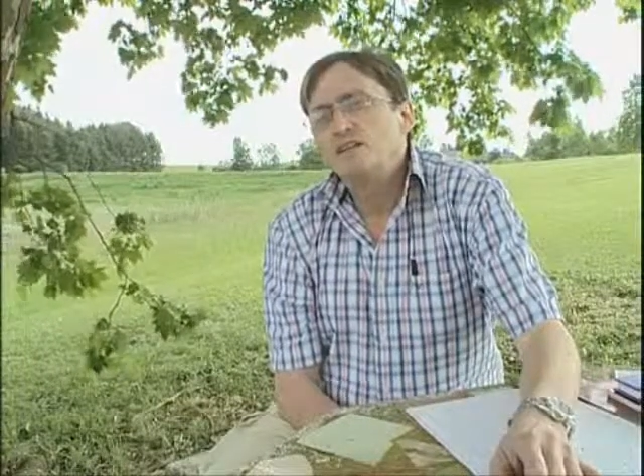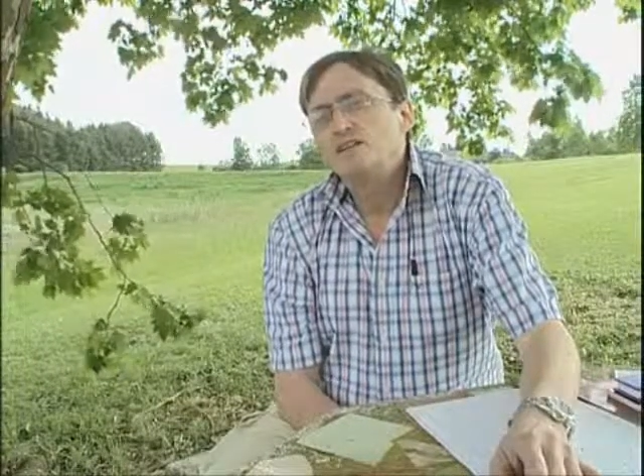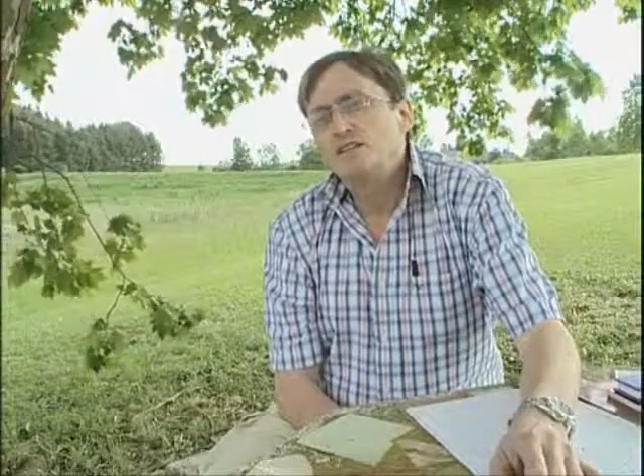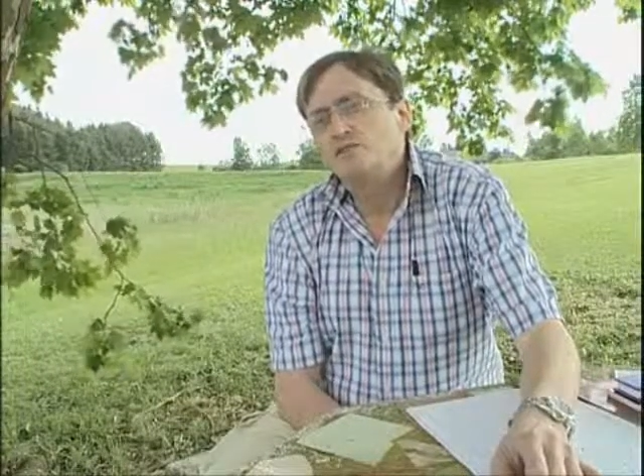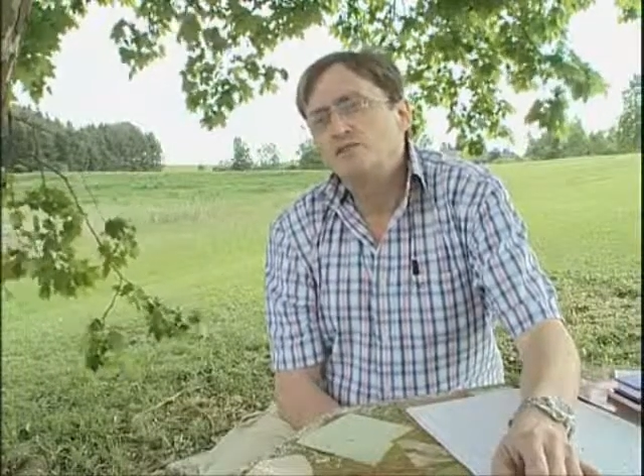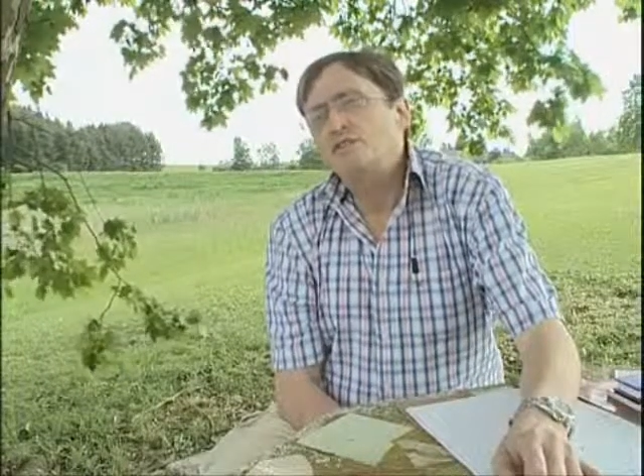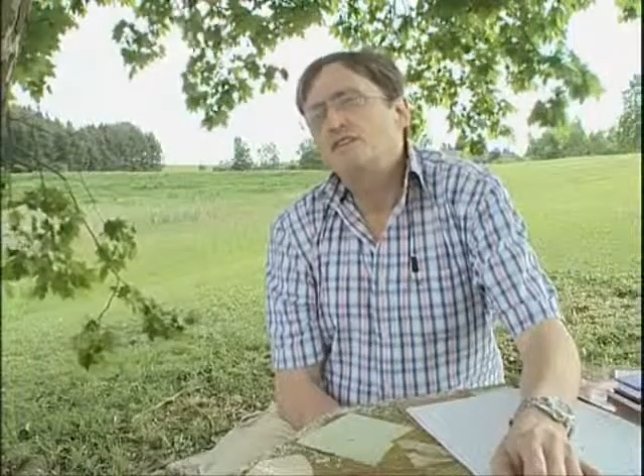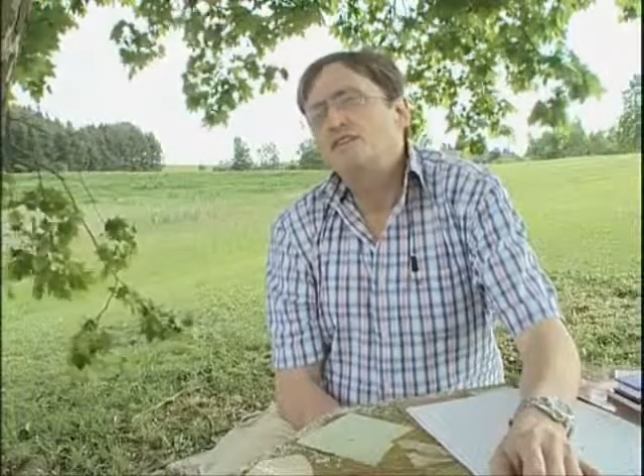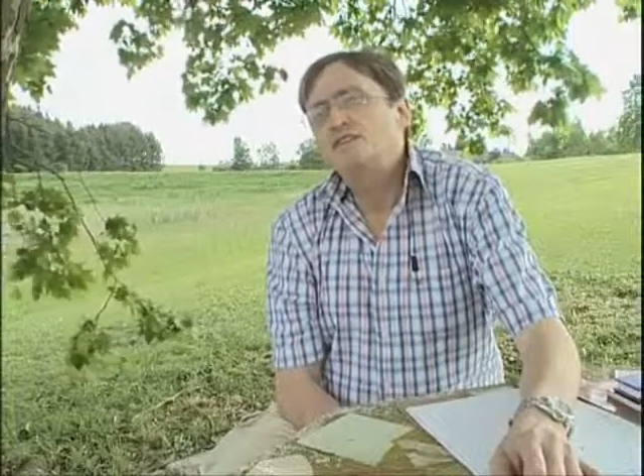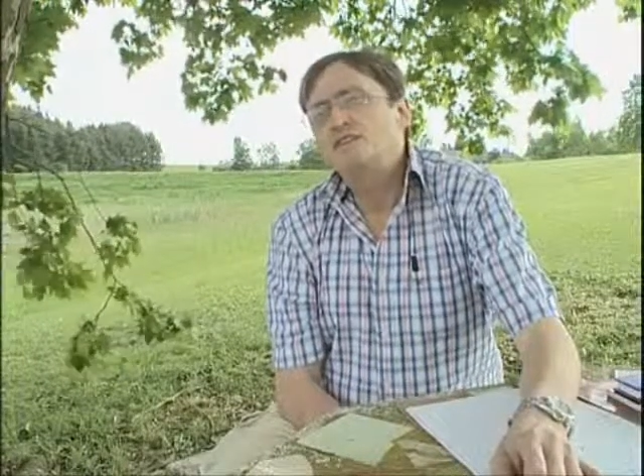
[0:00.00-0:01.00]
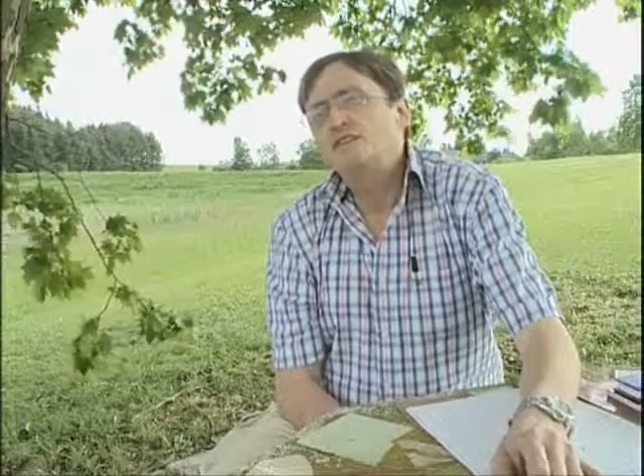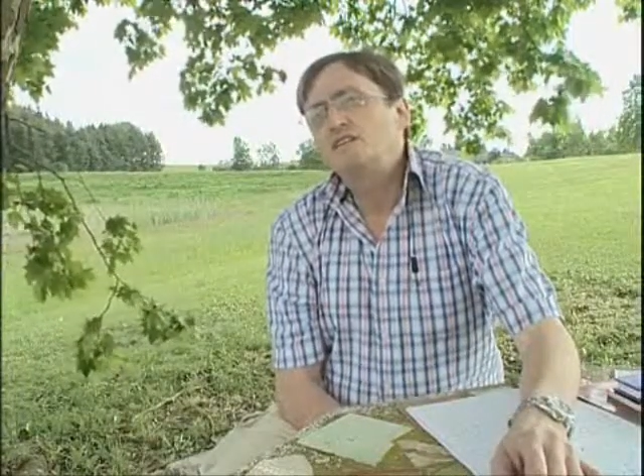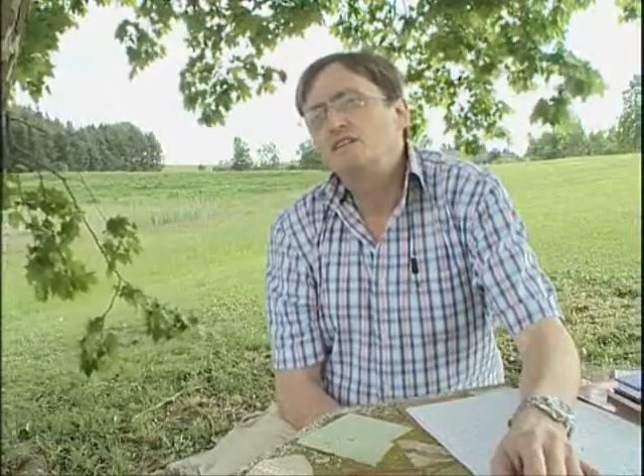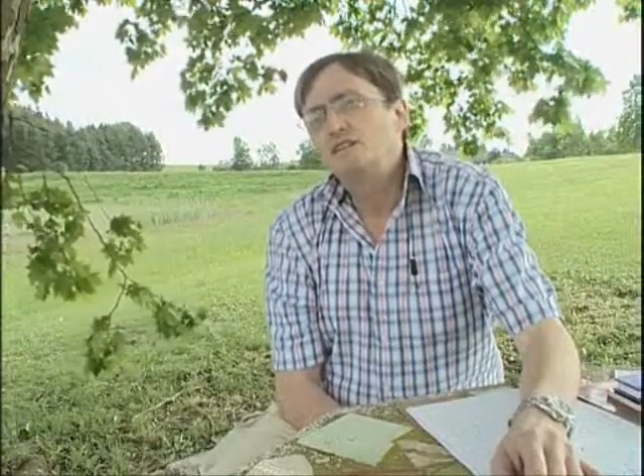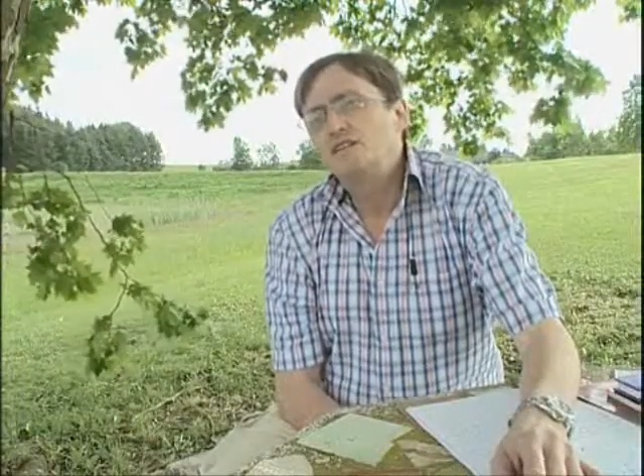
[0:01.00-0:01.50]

There's several things that